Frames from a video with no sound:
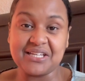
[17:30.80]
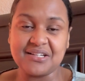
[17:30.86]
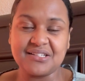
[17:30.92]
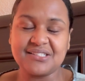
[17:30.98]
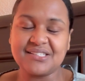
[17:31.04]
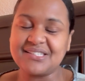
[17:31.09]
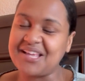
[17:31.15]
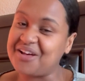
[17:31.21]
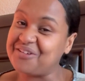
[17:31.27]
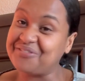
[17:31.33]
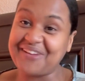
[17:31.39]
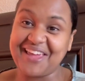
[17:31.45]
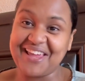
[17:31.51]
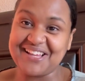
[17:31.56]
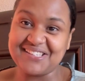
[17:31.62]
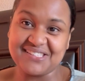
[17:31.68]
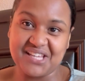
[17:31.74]

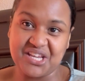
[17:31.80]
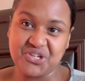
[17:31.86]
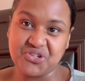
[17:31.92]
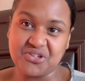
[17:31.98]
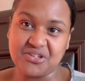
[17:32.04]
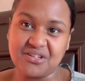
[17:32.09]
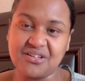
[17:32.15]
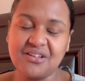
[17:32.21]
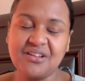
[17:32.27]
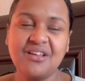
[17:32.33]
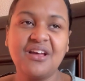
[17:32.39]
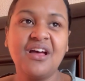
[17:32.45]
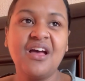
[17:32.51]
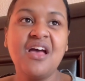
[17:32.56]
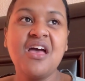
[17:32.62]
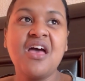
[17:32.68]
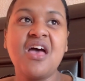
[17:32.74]
Self-care session
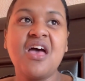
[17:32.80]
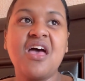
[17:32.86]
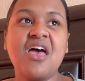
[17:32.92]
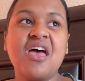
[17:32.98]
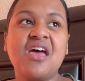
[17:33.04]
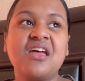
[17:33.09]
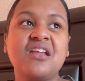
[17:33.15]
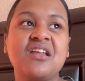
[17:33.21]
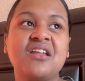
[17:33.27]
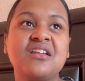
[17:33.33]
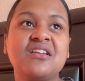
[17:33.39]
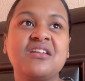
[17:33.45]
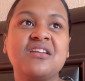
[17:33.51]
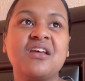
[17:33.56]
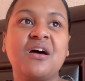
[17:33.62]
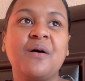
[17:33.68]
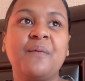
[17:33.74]

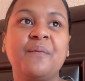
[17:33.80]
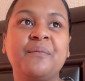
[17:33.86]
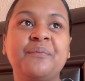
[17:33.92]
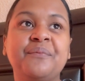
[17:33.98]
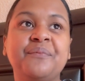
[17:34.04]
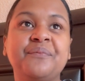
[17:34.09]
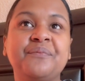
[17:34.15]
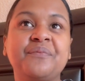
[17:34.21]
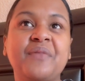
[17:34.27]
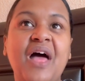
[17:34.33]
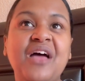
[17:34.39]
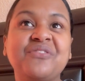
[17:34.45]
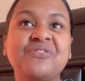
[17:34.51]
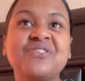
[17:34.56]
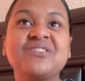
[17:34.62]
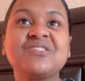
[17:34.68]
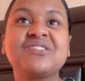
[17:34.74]
and I
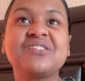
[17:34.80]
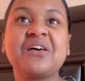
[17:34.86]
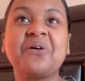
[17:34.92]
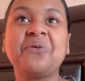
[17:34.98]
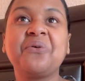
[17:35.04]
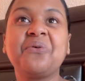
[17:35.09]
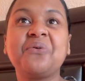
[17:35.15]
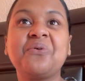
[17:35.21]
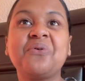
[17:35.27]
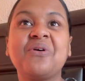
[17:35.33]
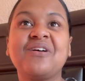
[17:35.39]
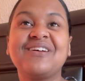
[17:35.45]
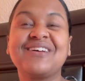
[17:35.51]
feel so